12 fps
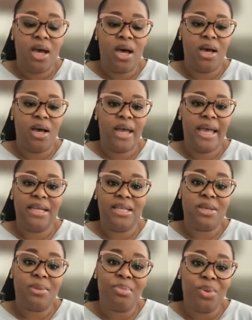Uh, and
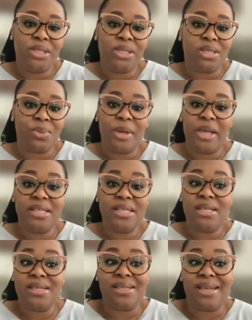it's important to pay
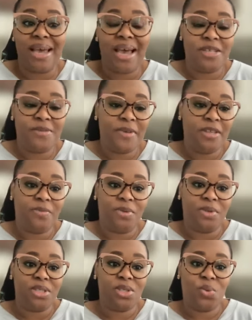attention to God's
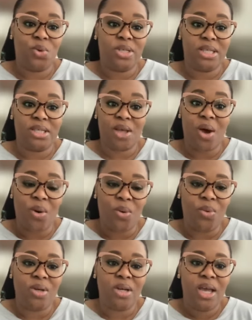faithfulness towards his
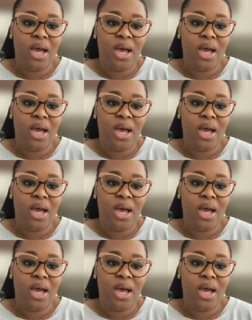own.